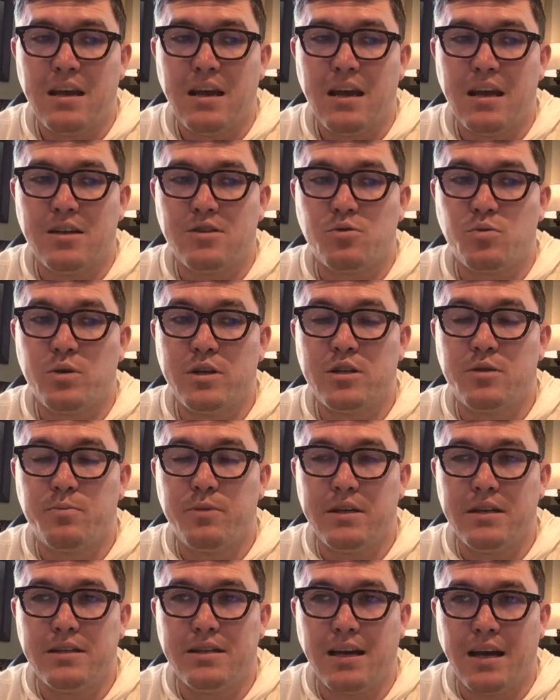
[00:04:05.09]
as we
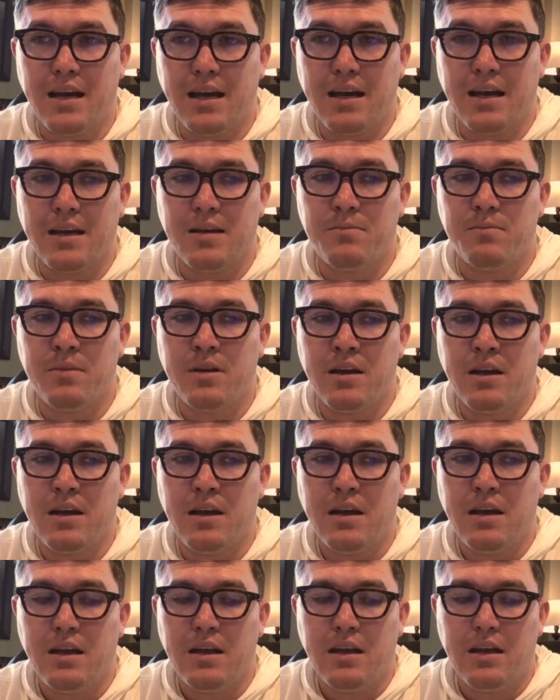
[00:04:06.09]
spend time
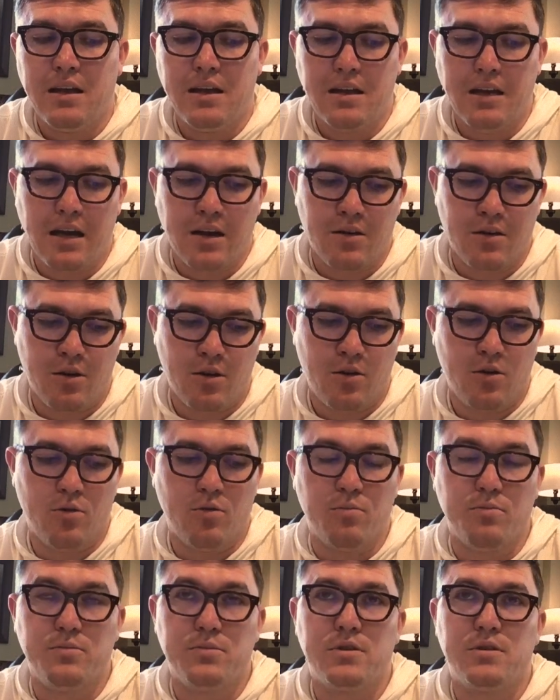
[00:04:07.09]
in our
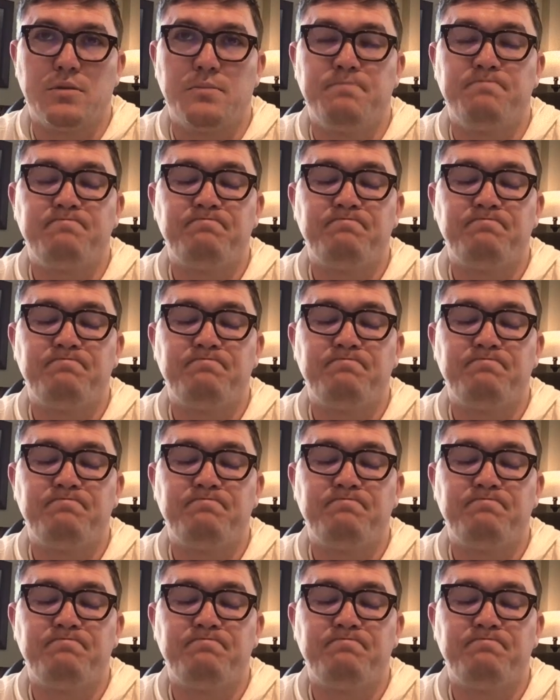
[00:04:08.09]
homes.